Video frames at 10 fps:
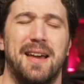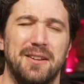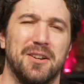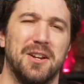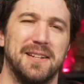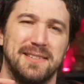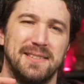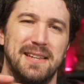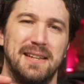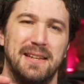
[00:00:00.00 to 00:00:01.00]
you're going to
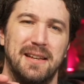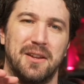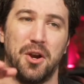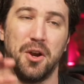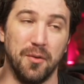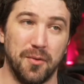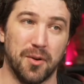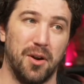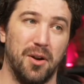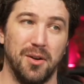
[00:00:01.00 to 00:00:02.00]
see an
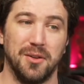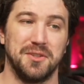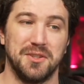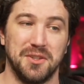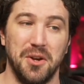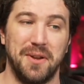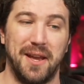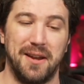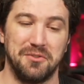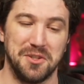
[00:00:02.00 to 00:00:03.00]
overall
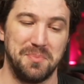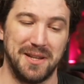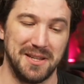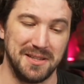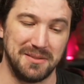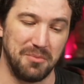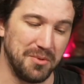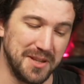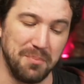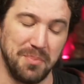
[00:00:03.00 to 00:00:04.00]
slowdown just because
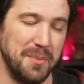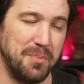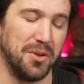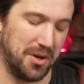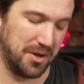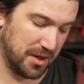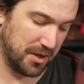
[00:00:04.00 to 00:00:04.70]
some people are